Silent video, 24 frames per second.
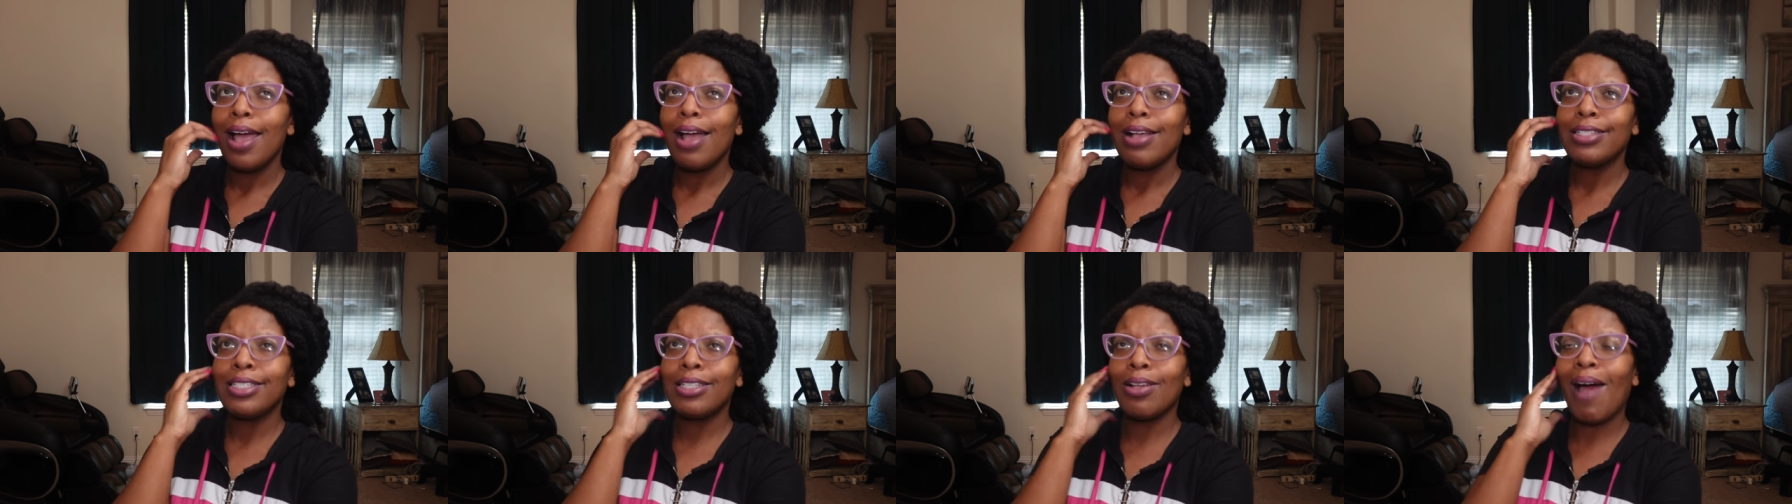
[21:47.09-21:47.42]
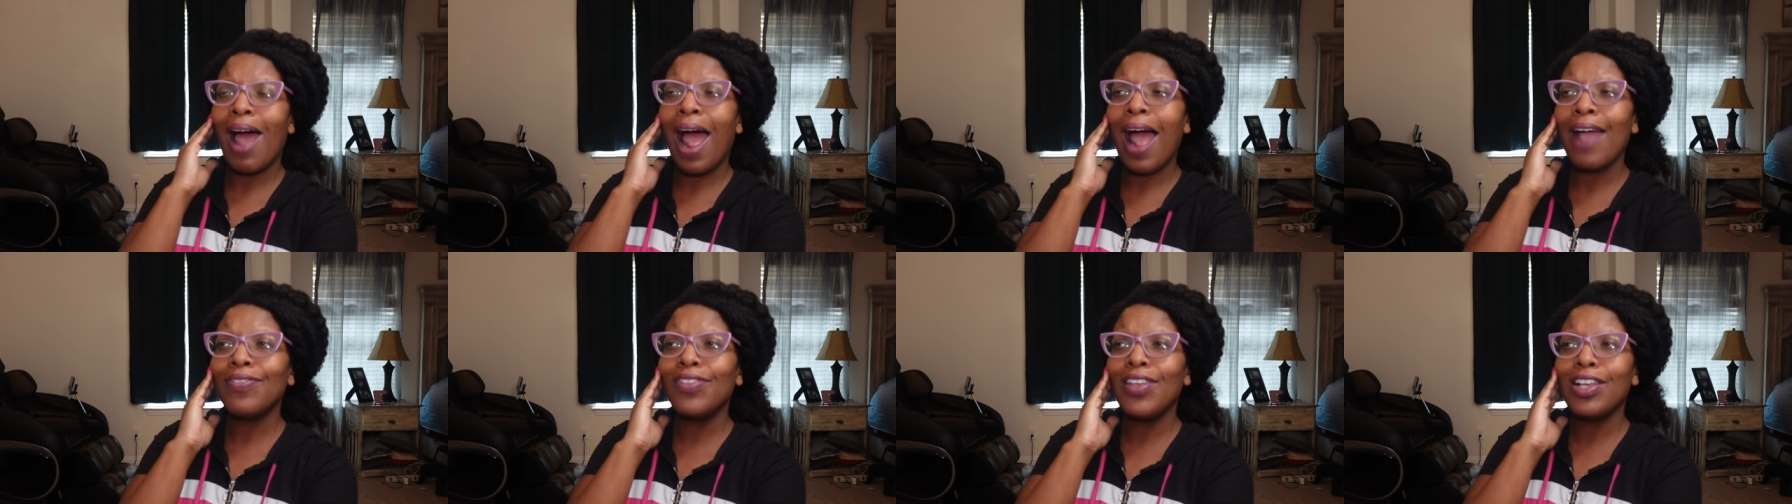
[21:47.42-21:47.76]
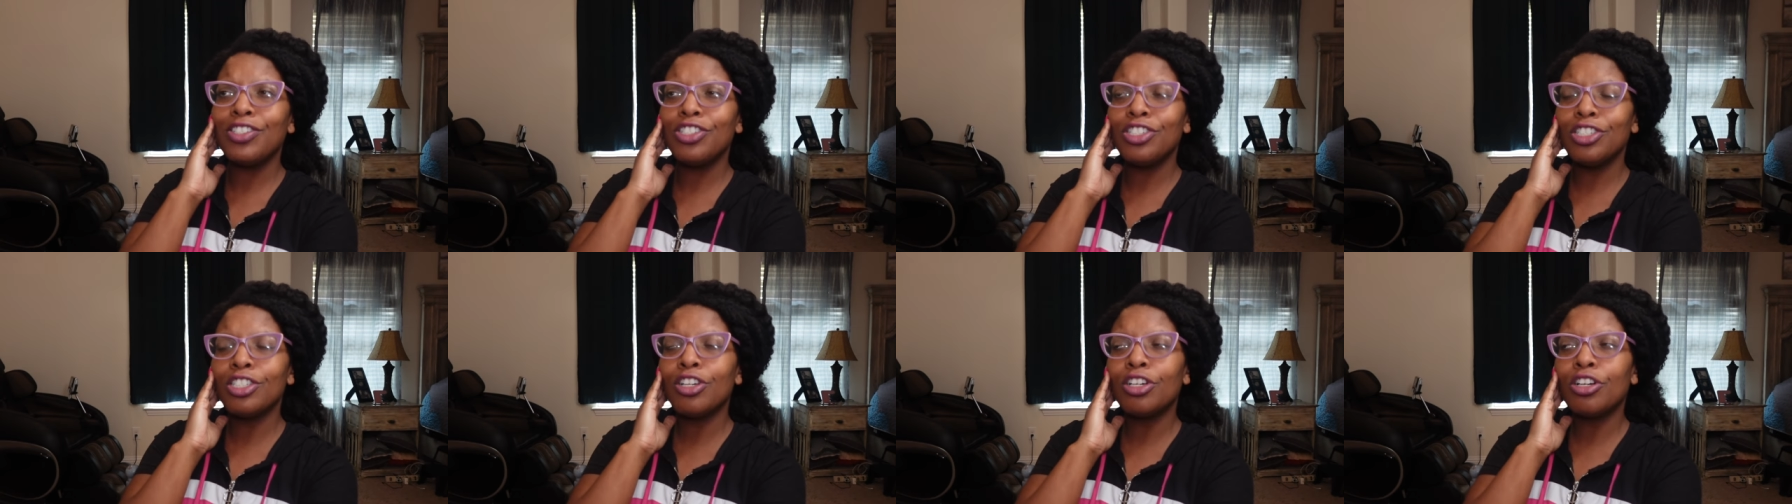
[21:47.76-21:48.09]
So I think
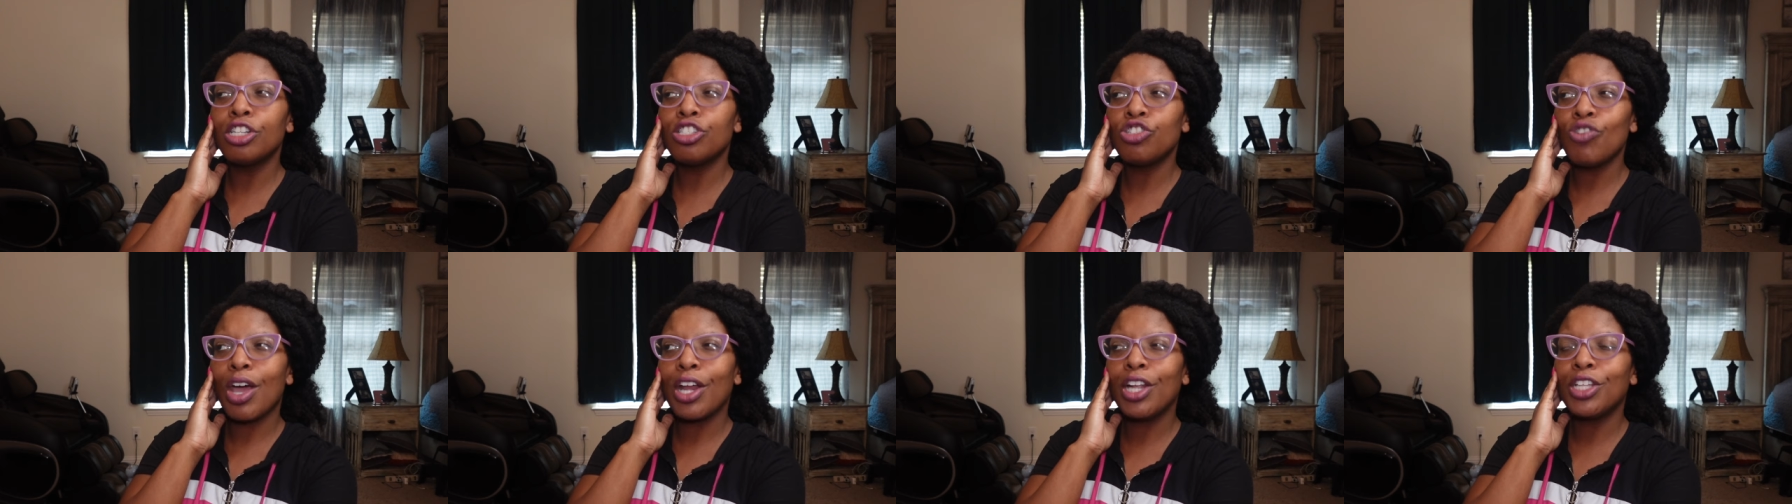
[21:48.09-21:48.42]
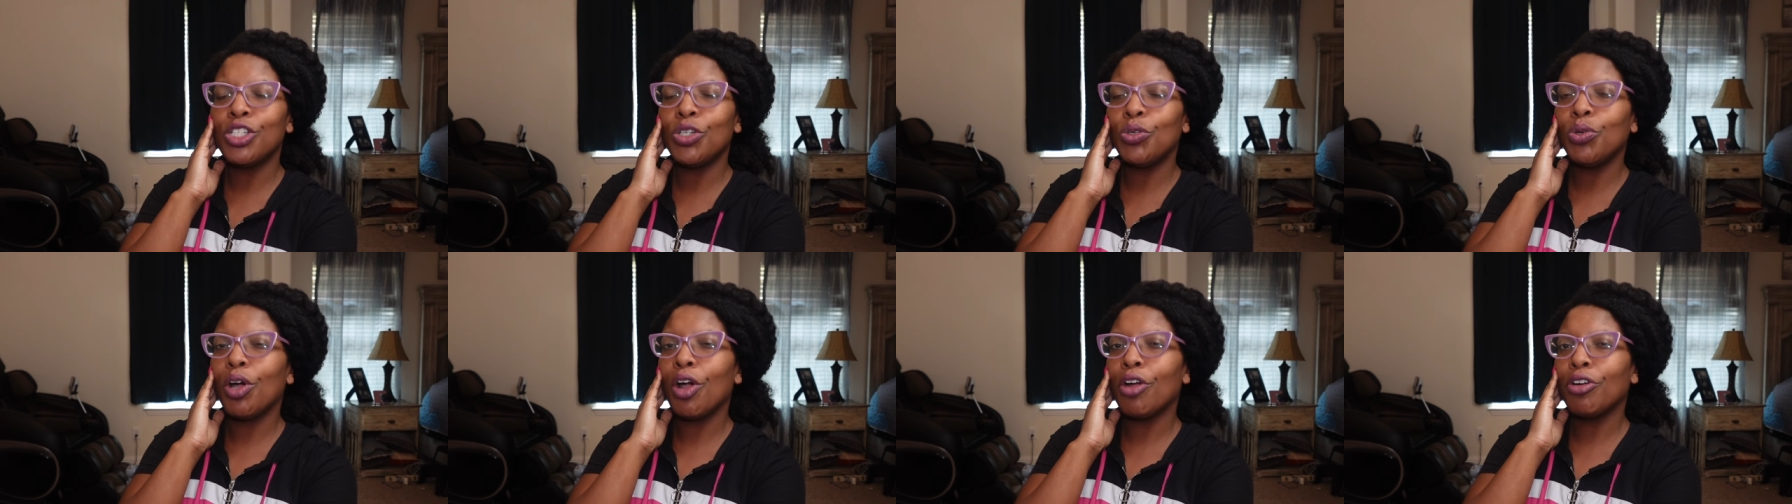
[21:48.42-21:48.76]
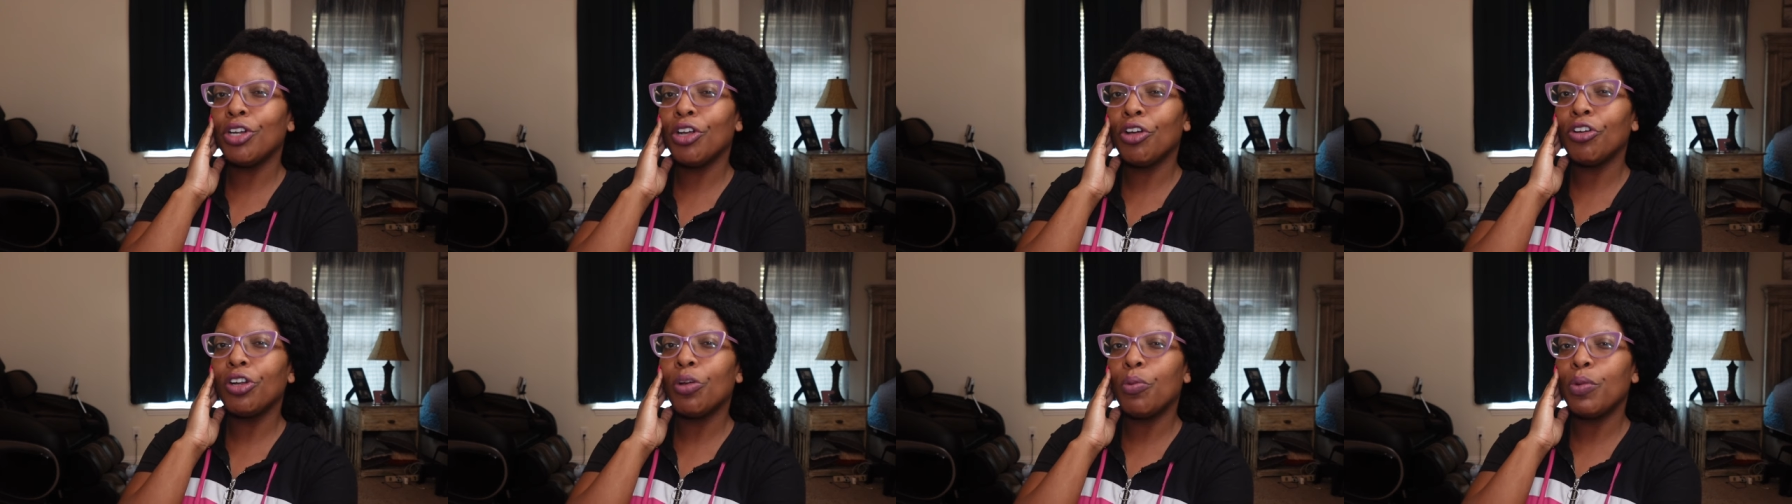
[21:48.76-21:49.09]
she's going to try to do her
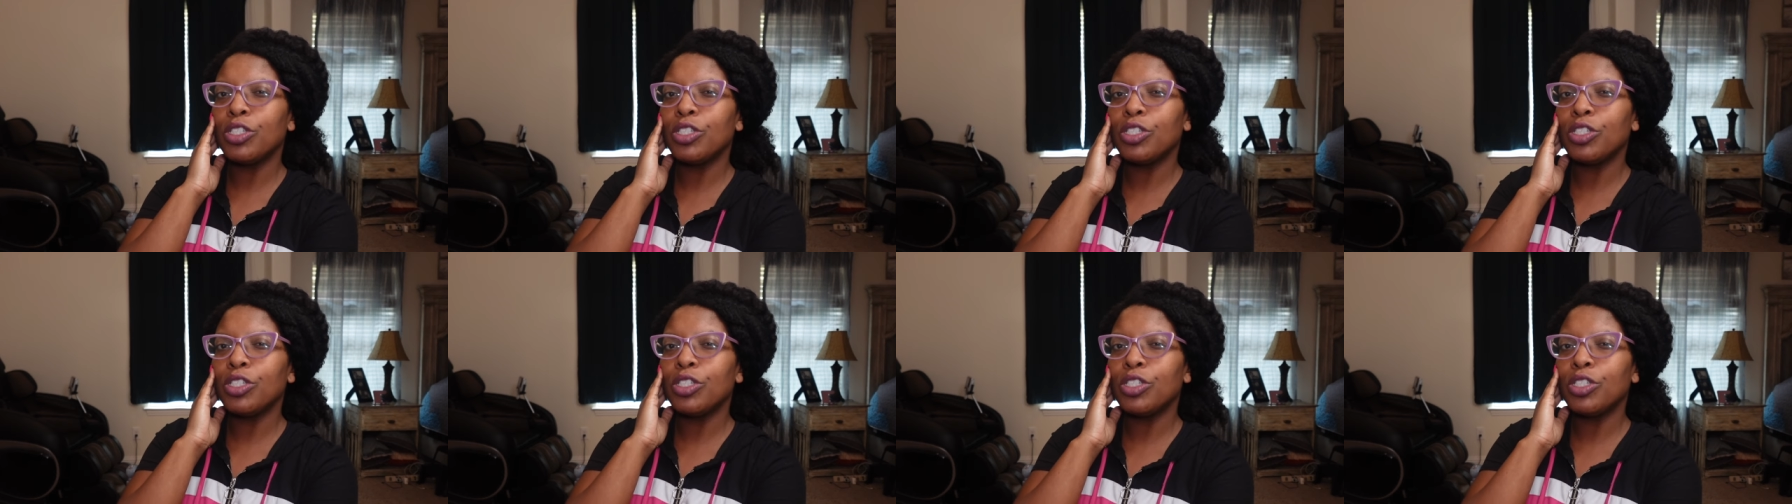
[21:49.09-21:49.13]
dirty,